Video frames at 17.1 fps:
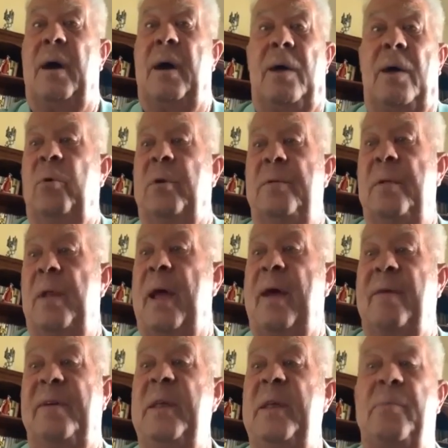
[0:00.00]
I wouldn't
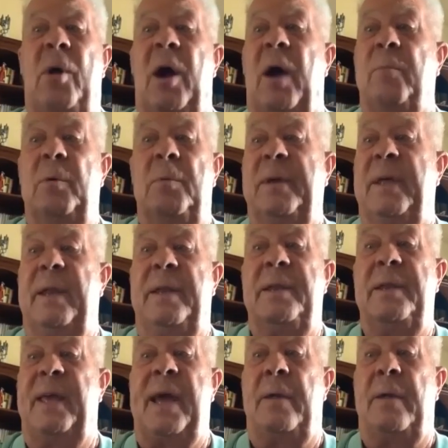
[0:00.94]
have any problem
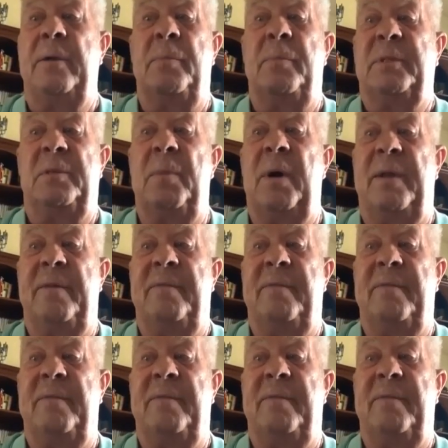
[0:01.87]
getting the county to put the money